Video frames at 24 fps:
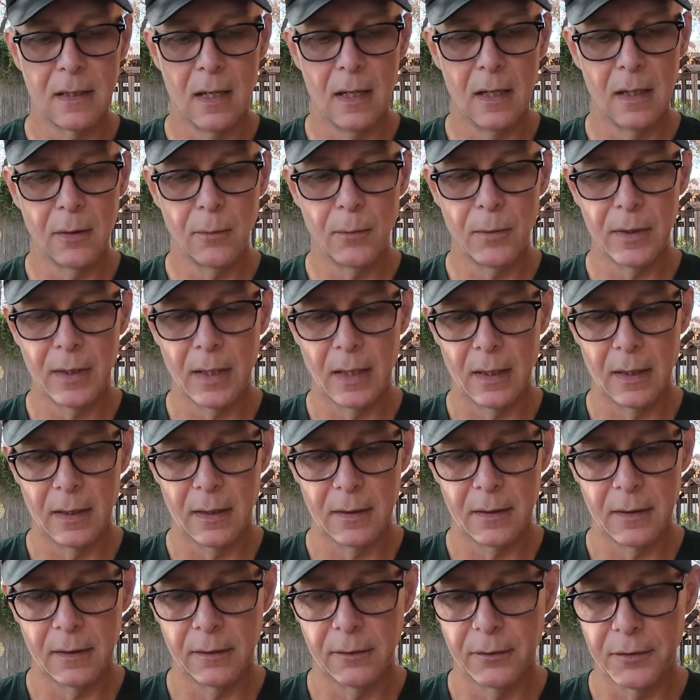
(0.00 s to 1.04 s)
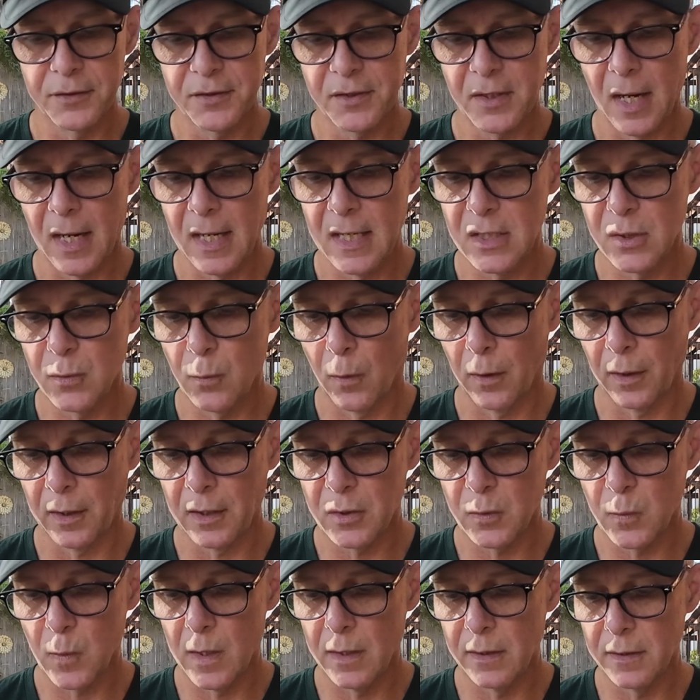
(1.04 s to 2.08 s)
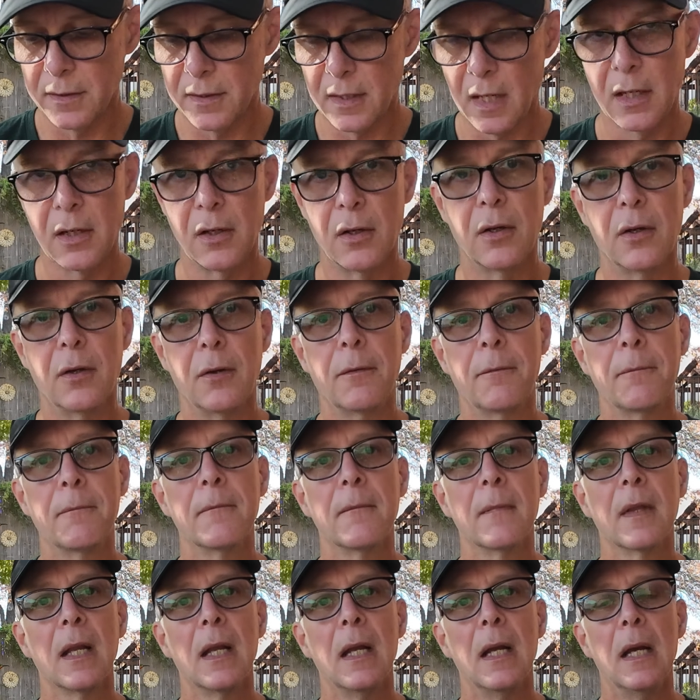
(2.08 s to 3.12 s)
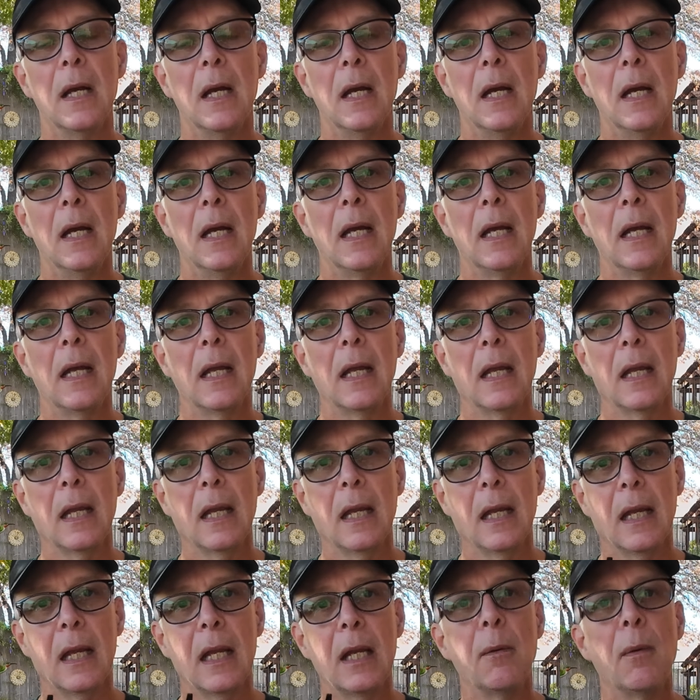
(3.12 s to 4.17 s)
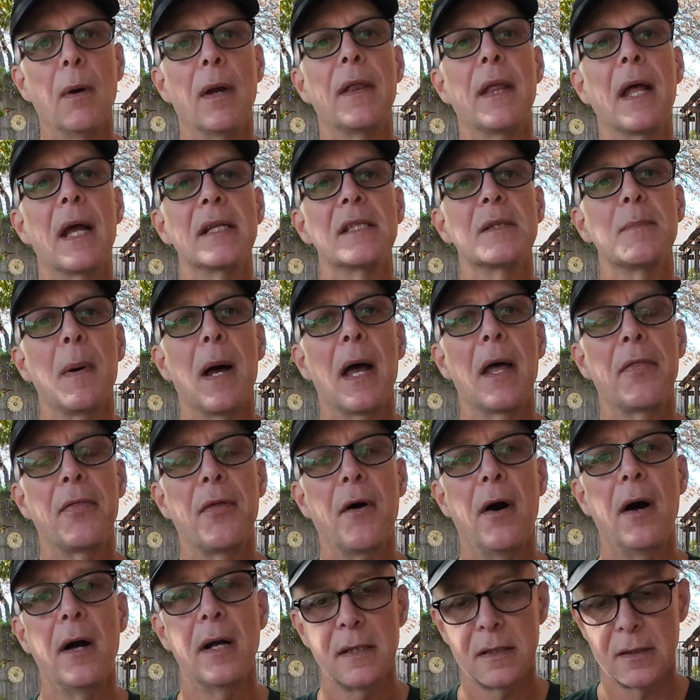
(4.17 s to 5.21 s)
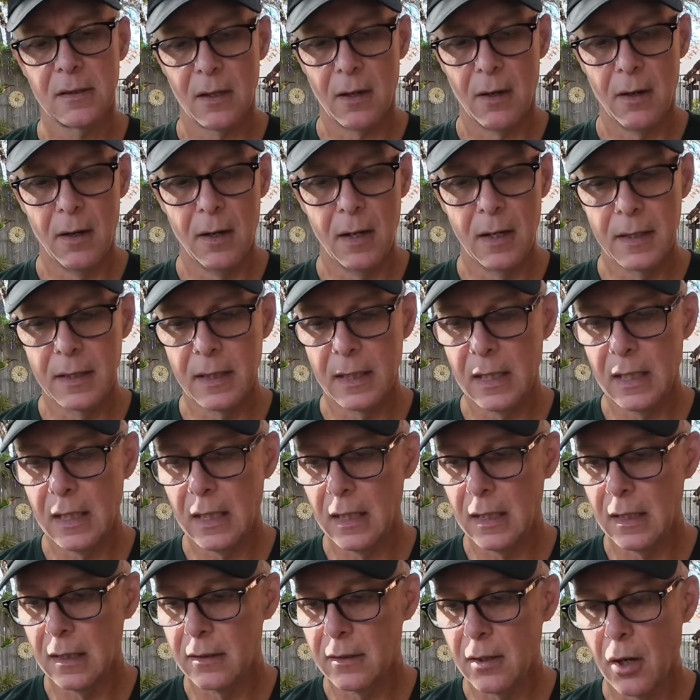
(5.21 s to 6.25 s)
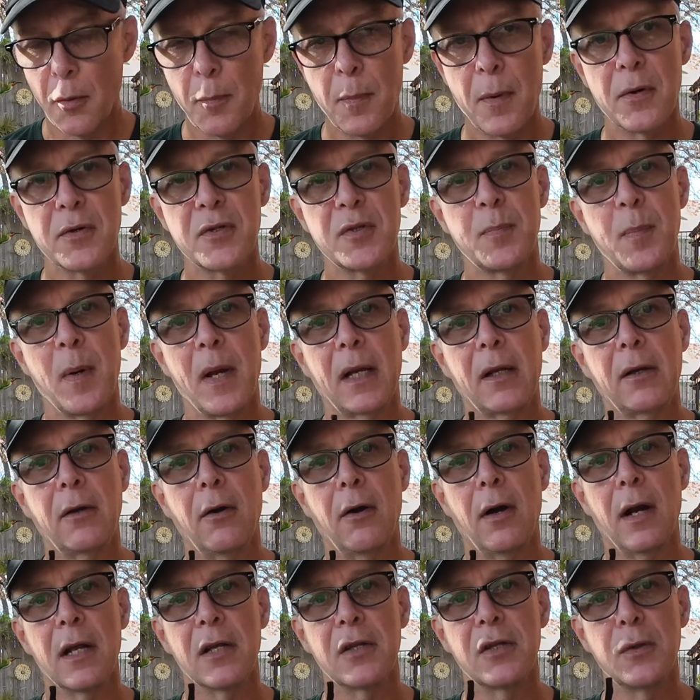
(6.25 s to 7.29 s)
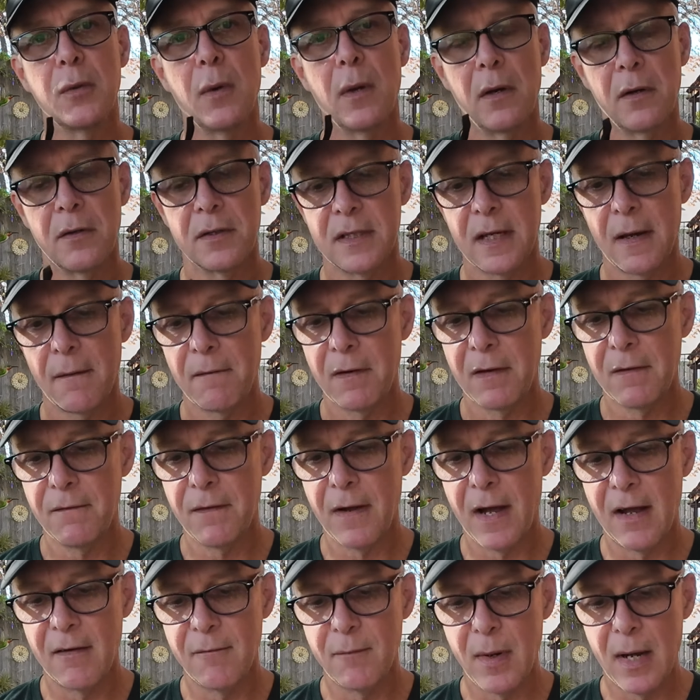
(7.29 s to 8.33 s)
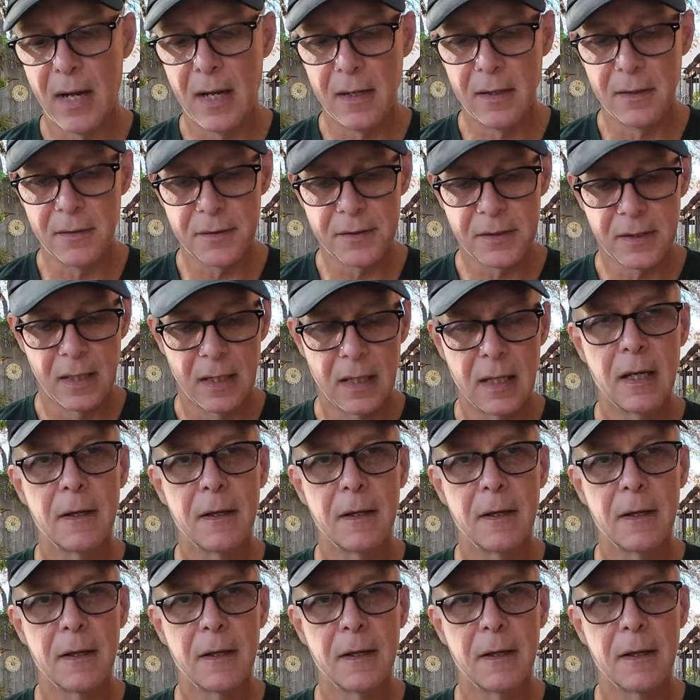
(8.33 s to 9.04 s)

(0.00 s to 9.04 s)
tongue when the, the little stays work as well as they do. Anyway, that's my thoughts on the Topo Specter at 275 miles.